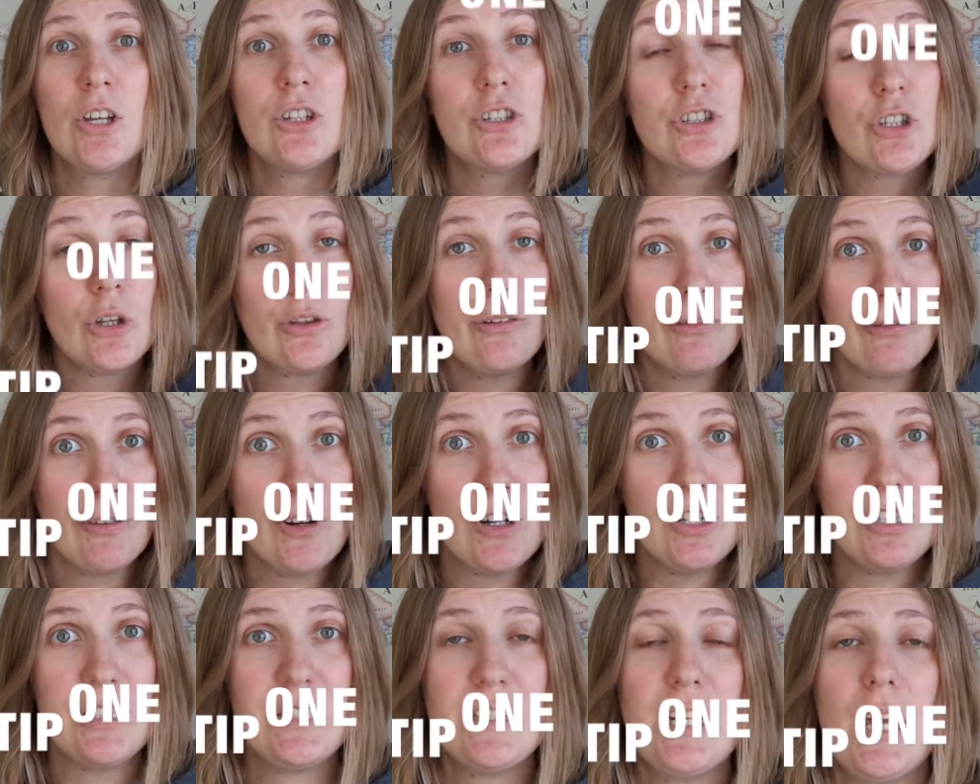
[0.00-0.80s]
So the
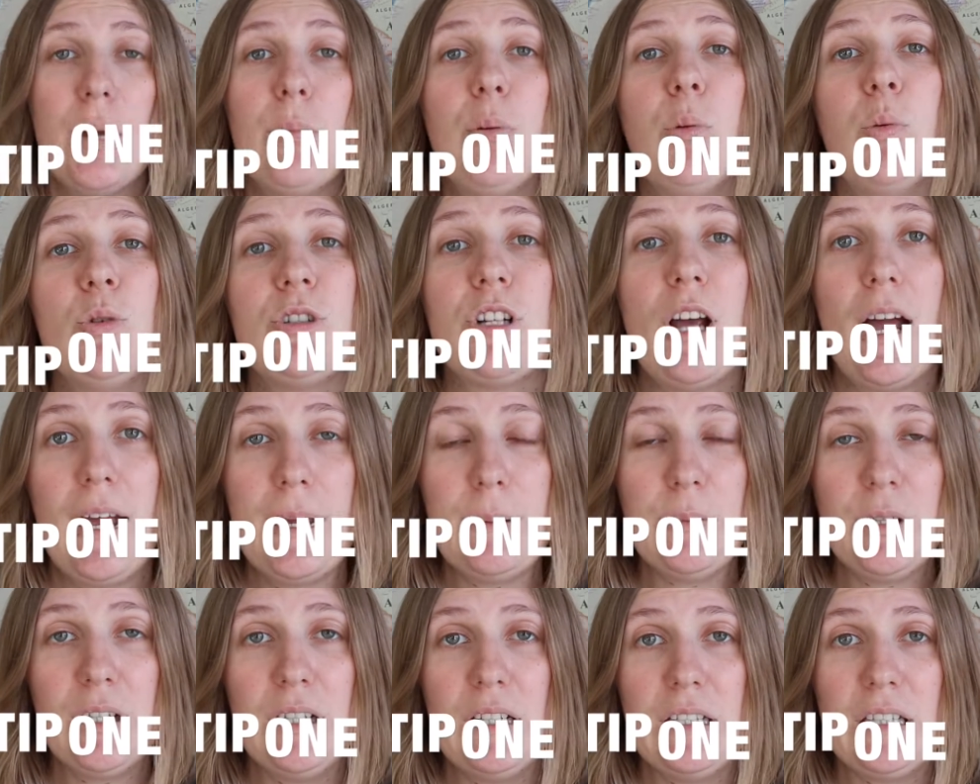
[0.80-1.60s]
first tip, which
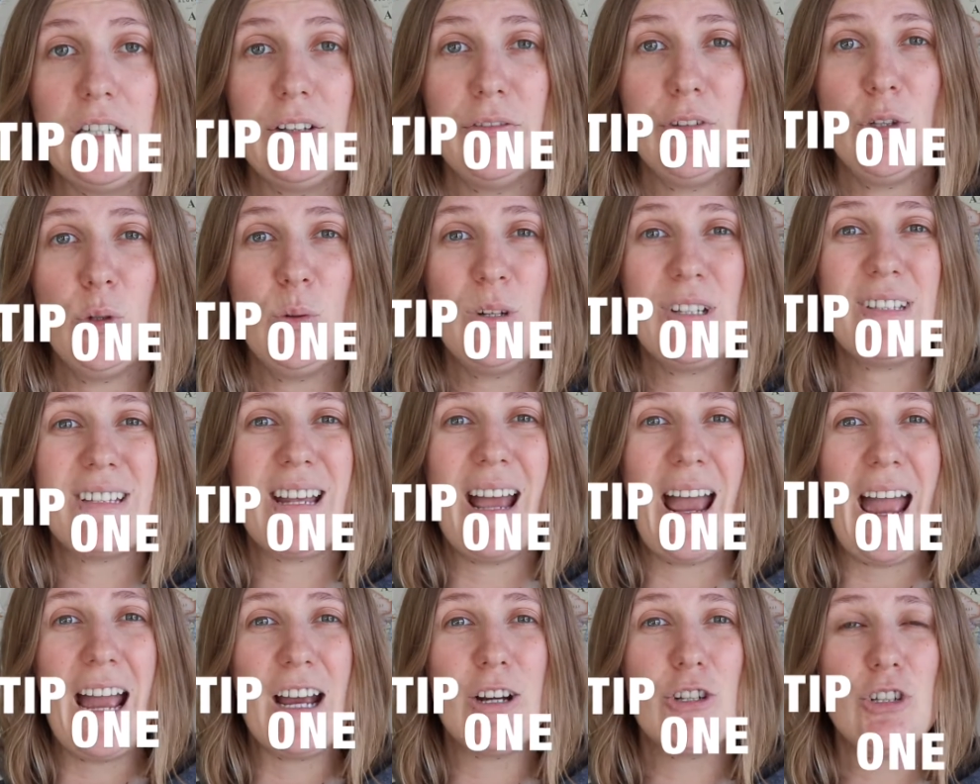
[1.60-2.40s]
I'm gonna give you, is
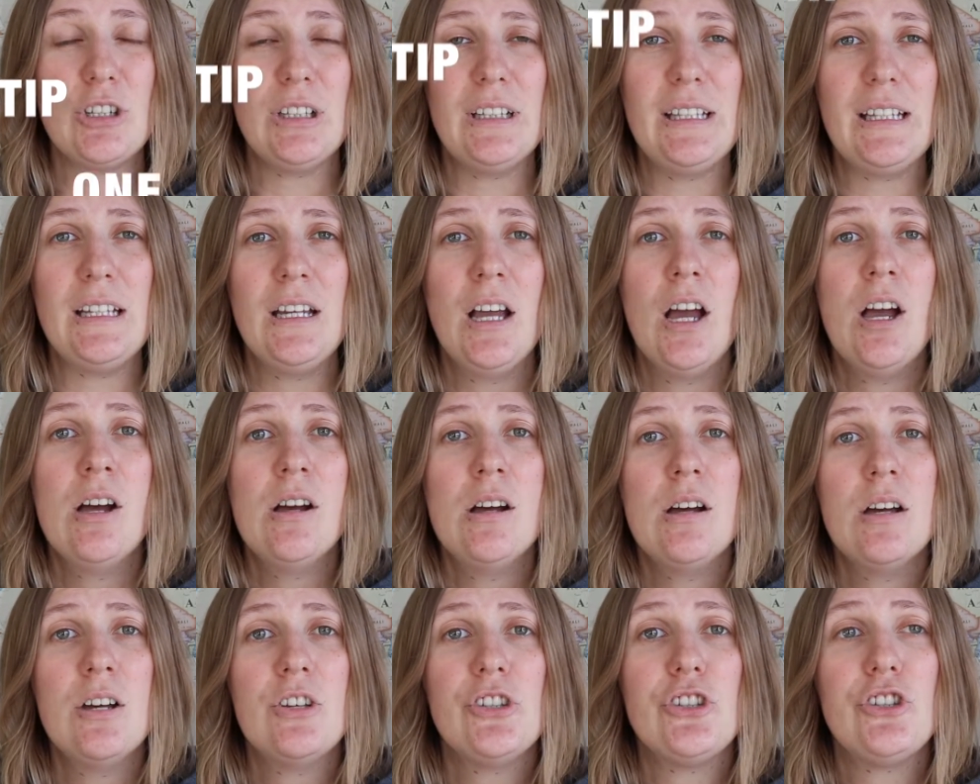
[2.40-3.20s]
to actually
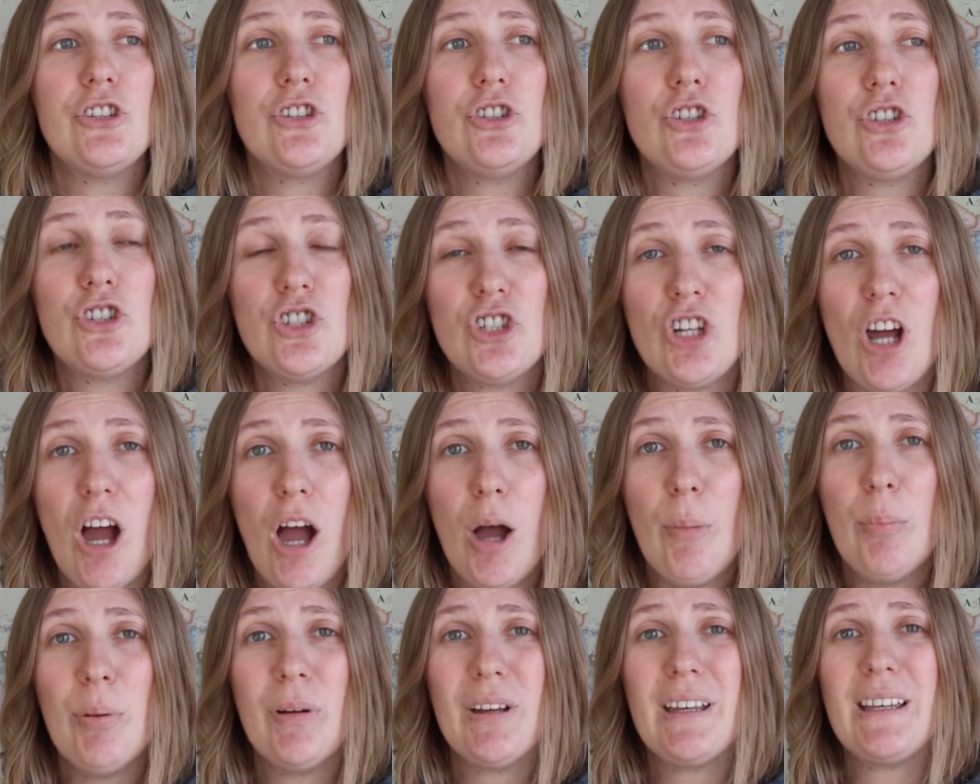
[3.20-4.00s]

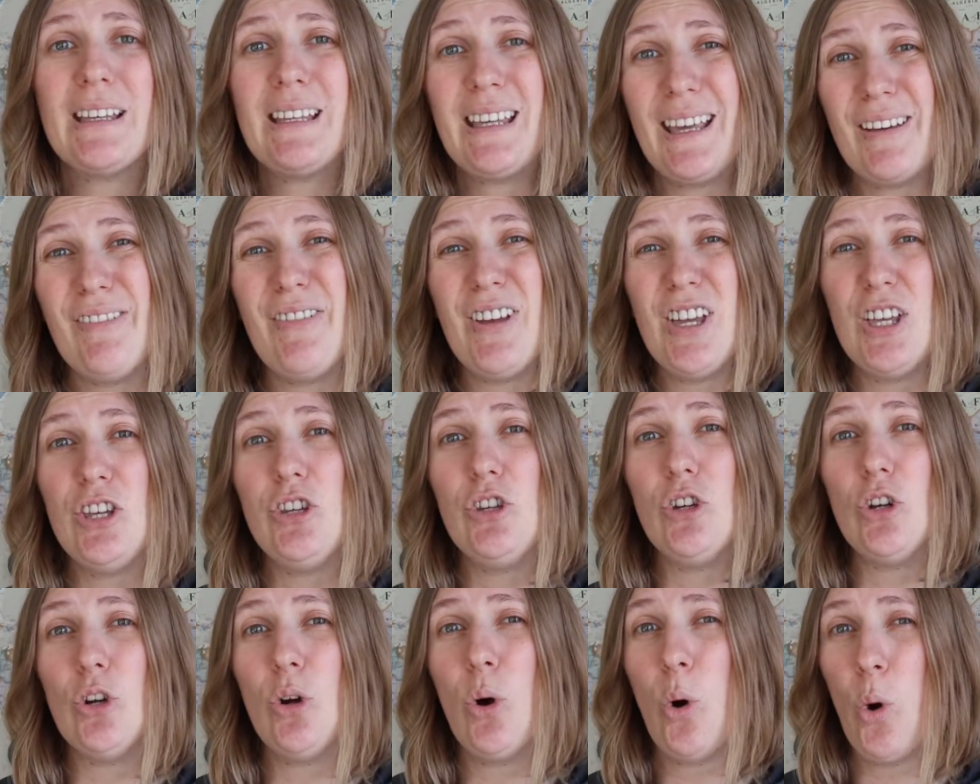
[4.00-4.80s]
stop giving
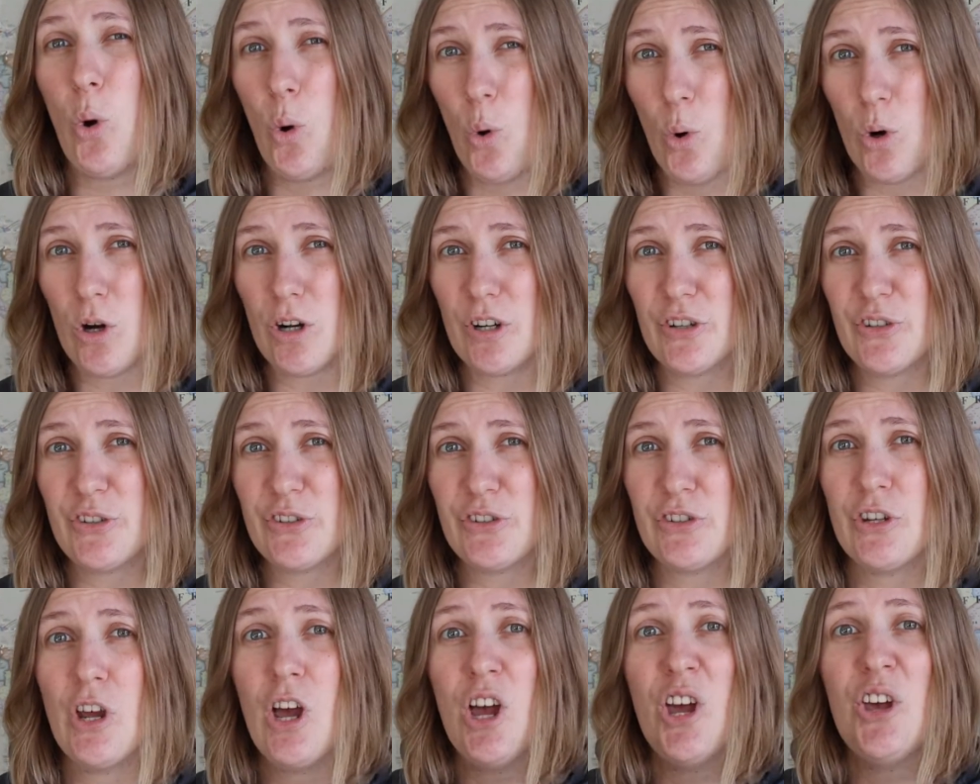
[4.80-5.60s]
your
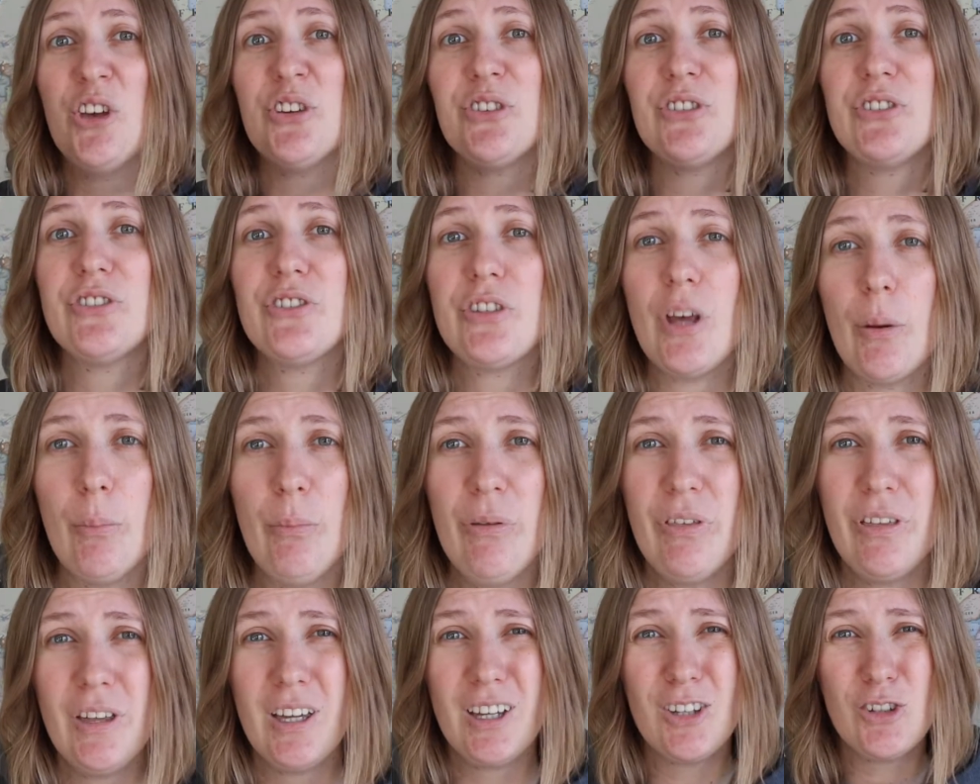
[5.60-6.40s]
horse
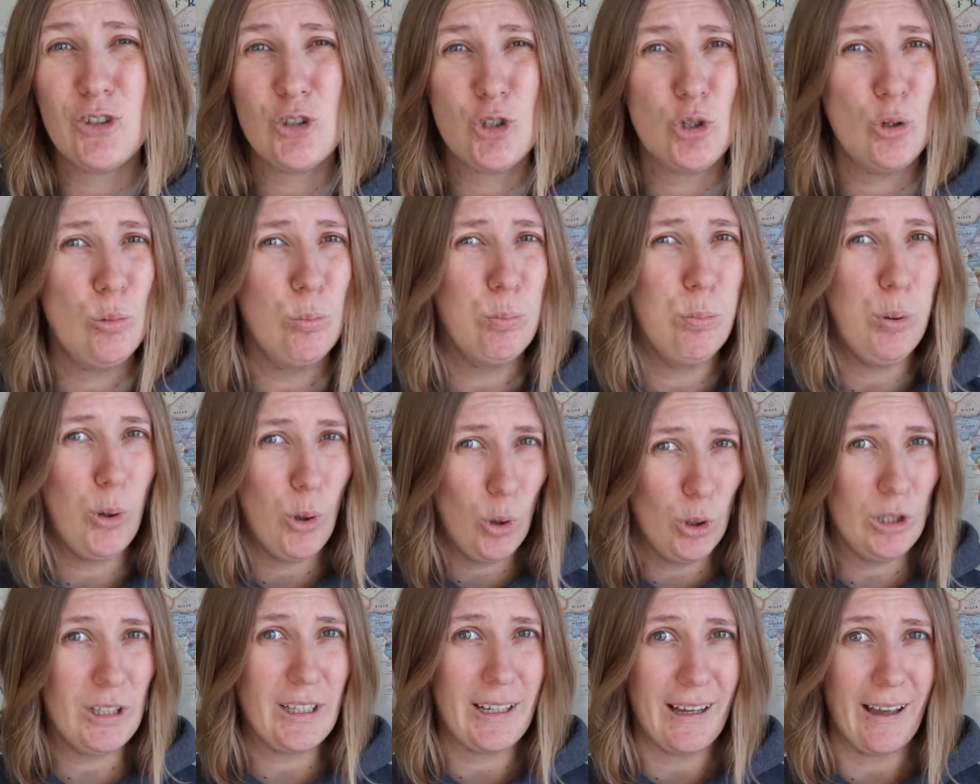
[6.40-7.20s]
something to
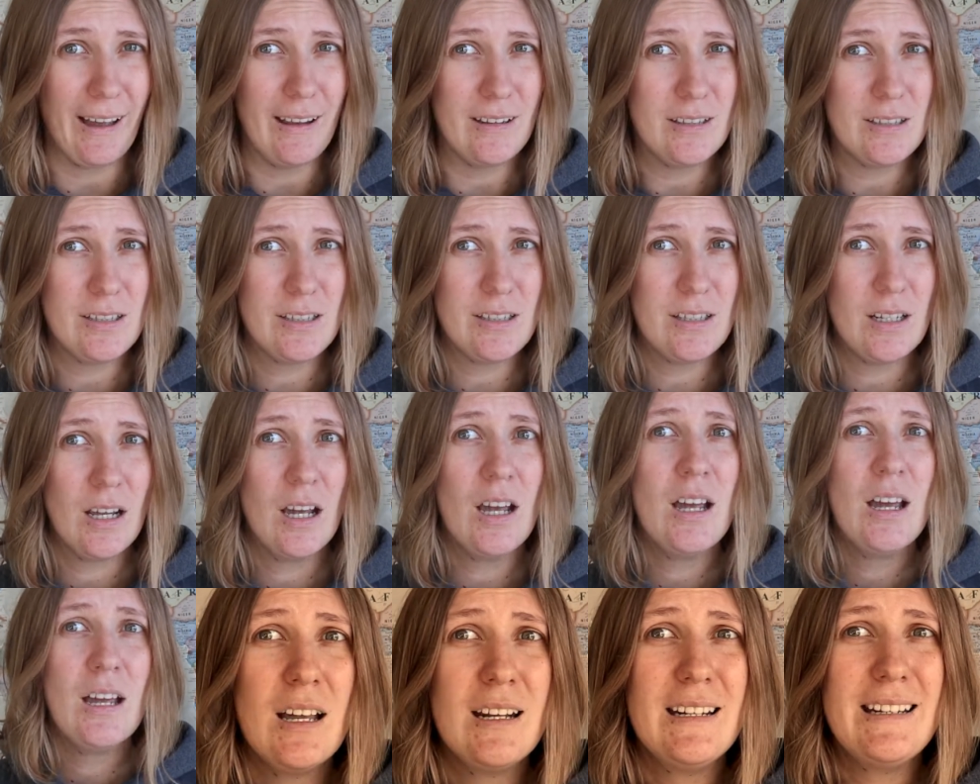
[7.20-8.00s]
pull against.
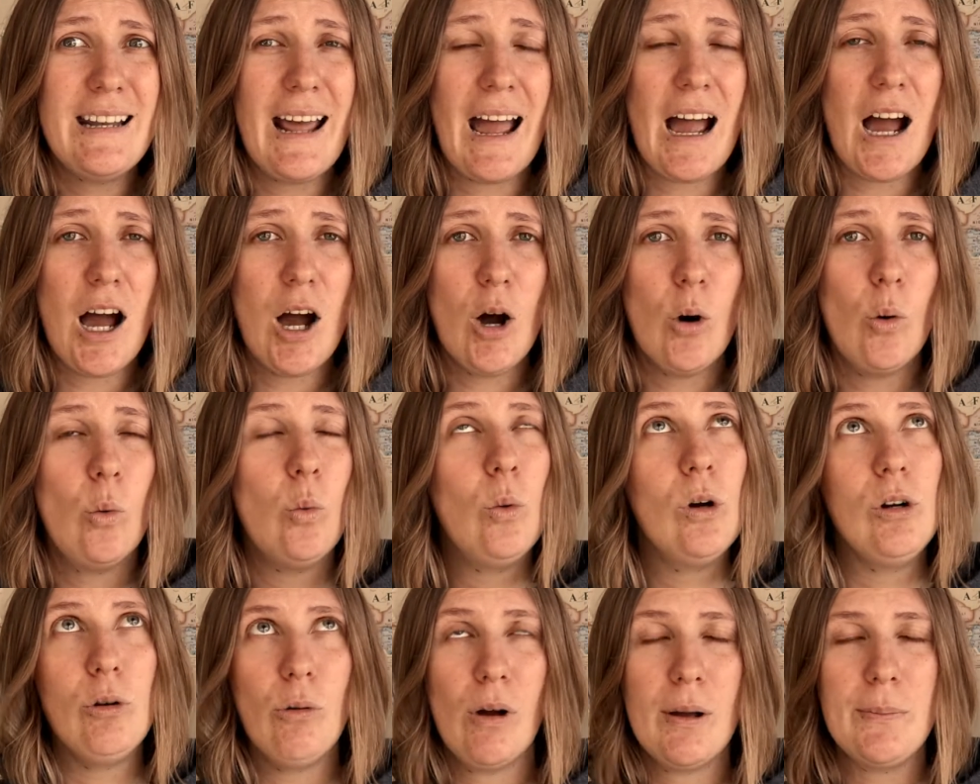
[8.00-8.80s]
Now,
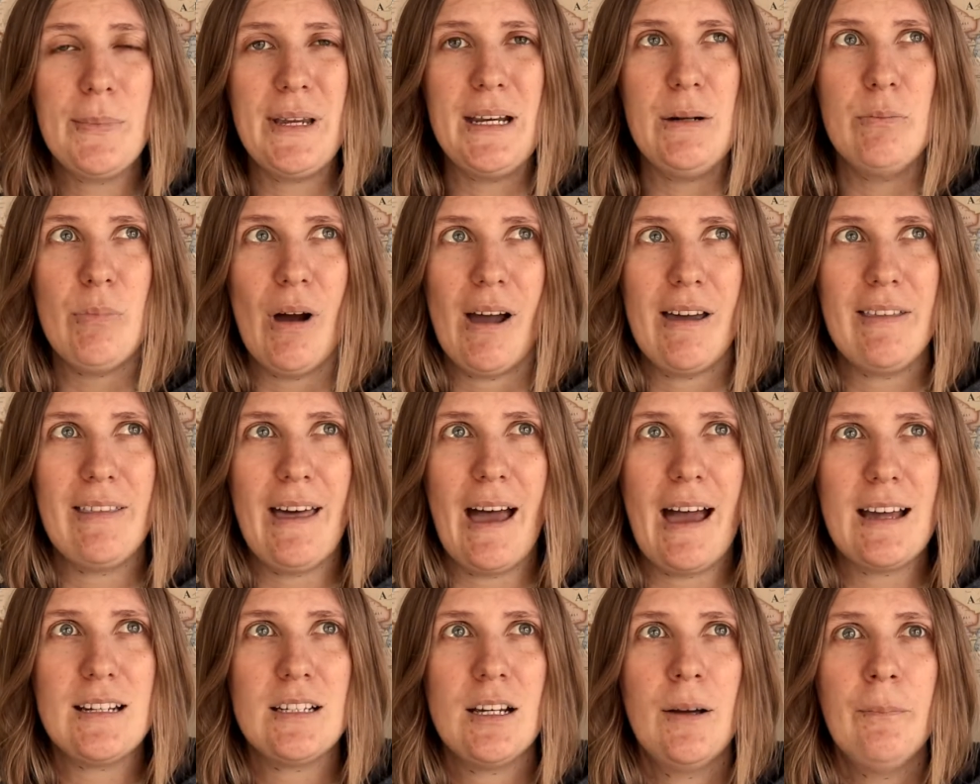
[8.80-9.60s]
what do I mean by
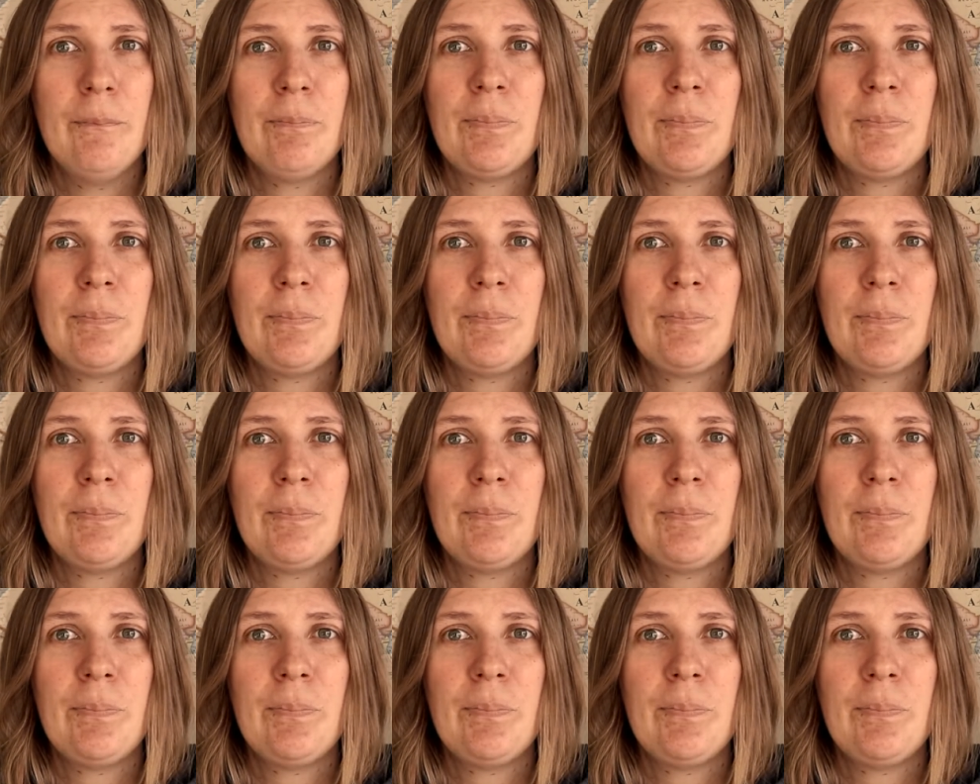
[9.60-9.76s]
that?